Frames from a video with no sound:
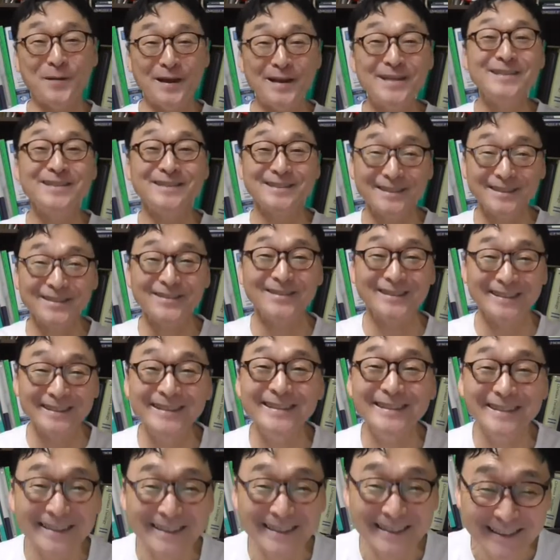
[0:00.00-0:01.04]
basically,
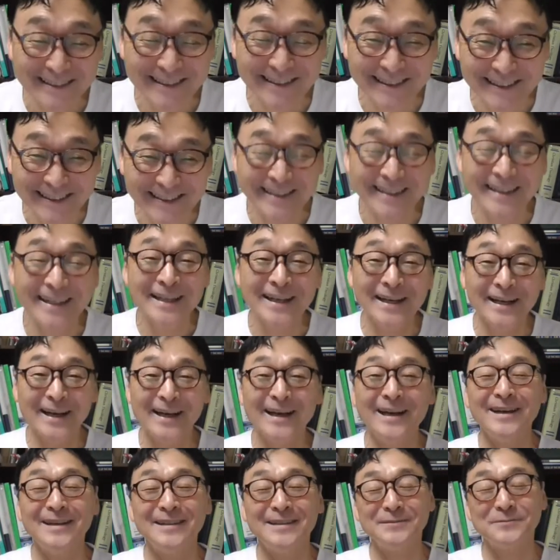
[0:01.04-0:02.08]

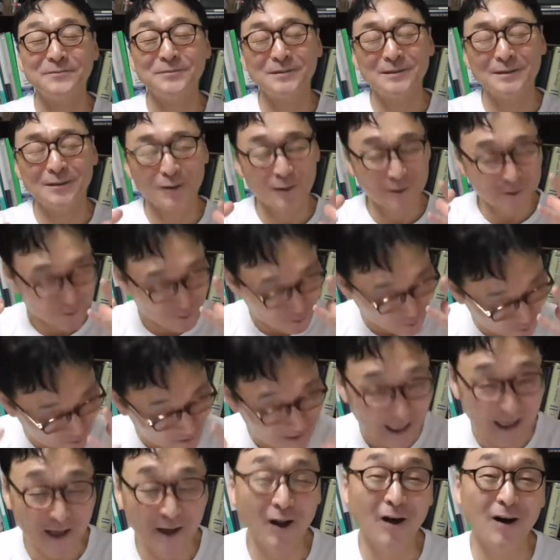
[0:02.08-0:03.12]
and do
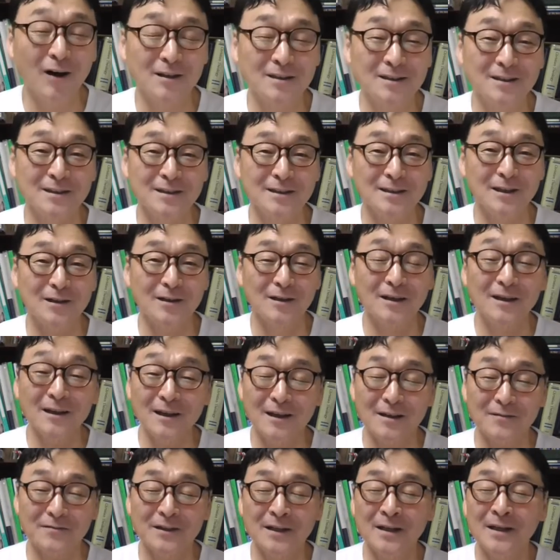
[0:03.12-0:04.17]
not lose your
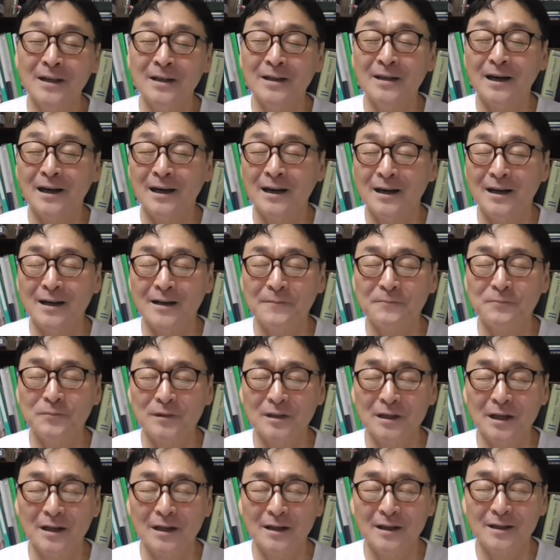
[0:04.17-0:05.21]
love
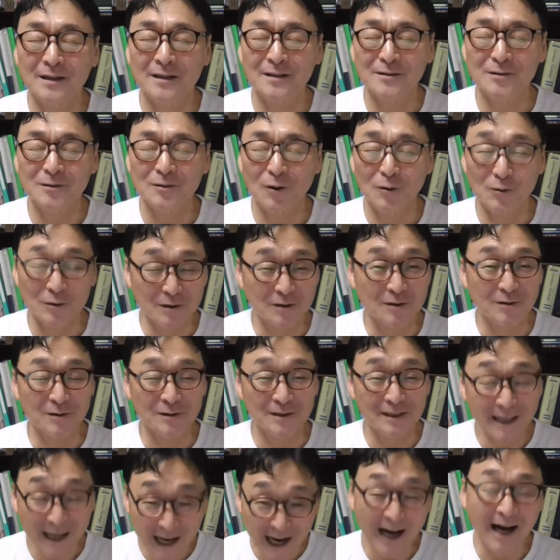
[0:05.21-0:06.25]
um, uh, towards to
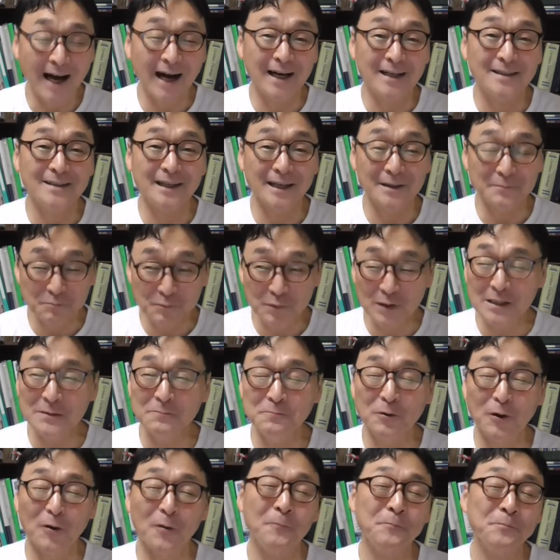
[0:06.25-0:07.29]
God and
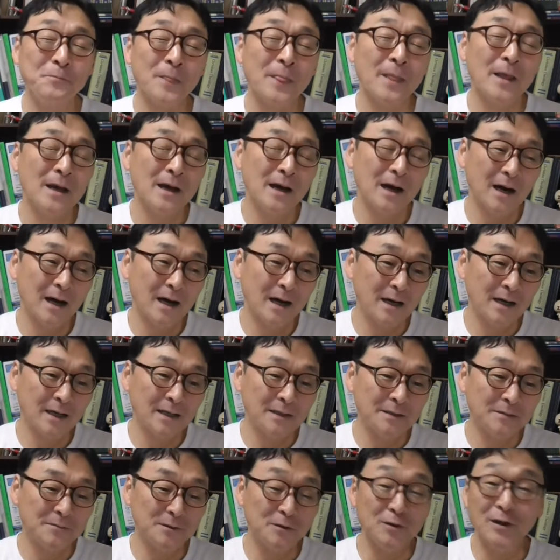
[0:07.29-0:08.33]
people
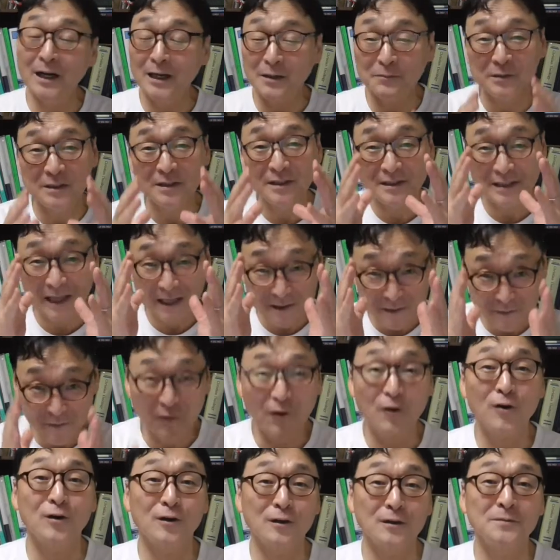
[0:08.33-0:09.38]
uh, you got to be stand
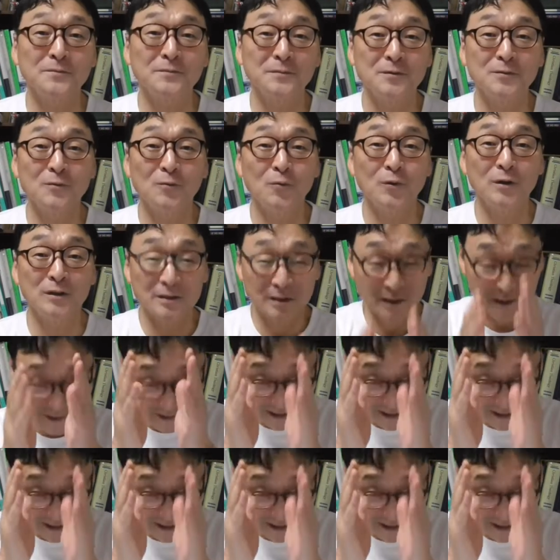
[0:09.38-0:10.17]
firm with your